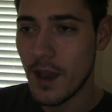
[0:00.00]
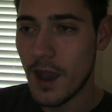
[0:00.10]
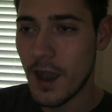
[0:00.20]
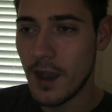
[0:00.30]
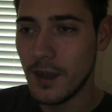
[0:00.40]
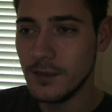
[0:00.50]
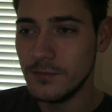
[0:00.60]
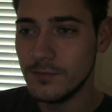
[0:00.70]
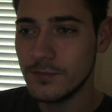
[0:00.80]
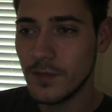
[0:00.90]

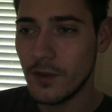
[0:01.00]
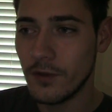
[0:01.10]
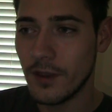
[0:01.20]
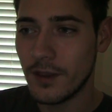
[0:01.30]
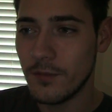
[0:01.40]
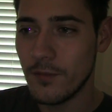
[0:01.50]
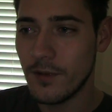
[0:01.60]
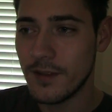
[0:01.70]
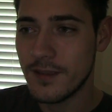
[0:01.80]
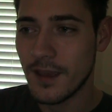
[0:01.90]
Um, hold on, give me
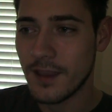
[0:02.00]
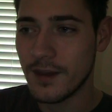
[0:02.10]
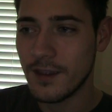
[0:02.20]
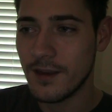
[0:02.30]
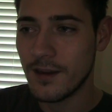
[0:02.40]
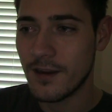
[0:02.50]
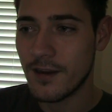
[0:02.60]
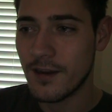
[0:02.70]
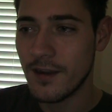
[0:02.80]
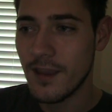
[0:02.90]
one second
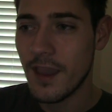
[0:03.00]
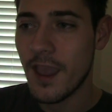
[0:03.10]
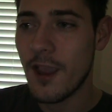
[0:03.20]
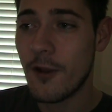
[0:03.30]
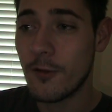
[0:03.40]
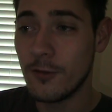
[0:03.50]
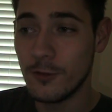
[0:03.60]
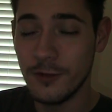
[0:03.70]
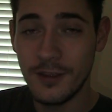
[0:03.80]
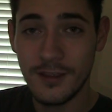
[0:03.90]
here.
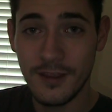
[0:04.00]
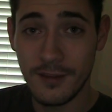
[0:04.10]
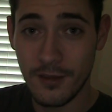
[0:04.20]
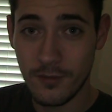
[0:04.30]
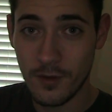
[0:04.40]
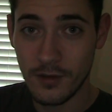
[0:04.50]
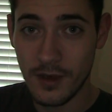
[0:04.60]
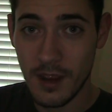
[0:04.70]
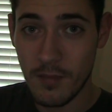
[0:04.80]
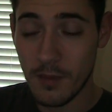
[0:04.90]
Harold is his real
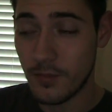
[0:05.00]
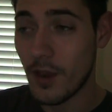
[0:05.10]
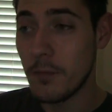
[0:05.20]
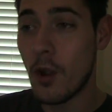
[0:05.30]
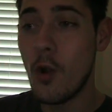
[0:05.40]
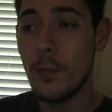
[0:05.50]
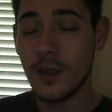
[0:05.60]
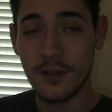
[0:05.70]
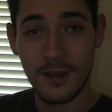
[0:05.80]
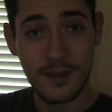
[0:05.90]
name. I'm, I'm hoping
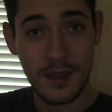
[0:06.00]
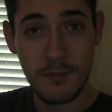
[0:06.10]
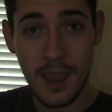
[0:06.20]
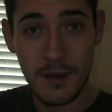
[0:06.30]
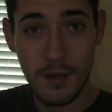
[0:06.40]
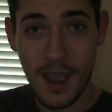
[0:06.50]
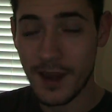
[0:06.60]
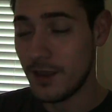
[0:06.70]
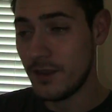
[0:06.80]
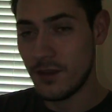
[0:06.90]
because it said made by,
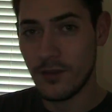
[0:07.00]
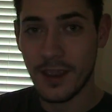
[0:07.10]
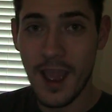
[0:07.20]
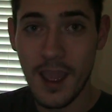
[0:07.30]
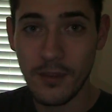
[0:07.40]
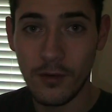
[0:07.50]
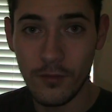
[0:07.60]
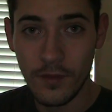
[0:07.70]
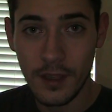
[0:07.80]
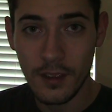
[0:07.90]
and he's the only guy in the whole
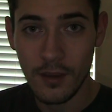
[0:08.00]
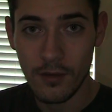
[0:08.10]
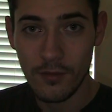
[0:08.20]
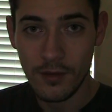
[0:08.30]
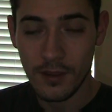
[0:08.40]
video